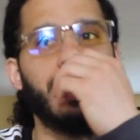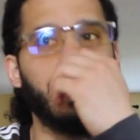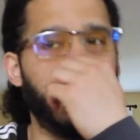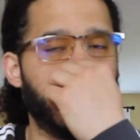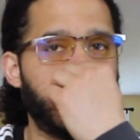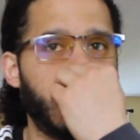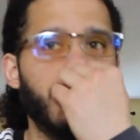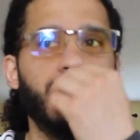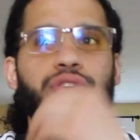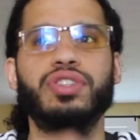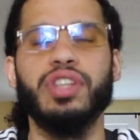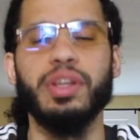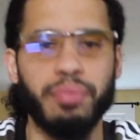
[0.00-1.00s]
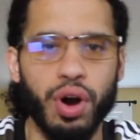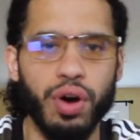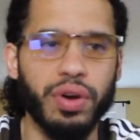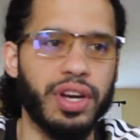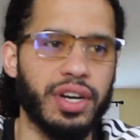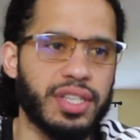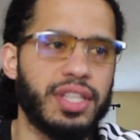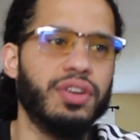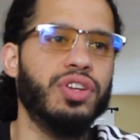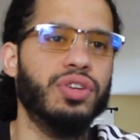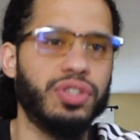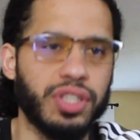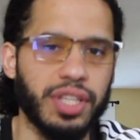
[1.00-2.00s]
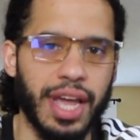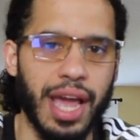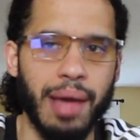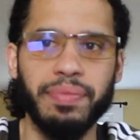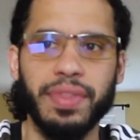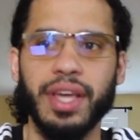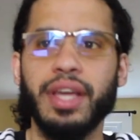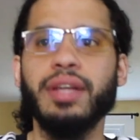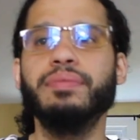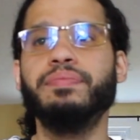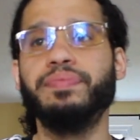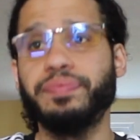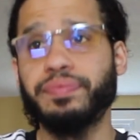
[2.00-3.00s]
You're still usually broken, you're still usually empty,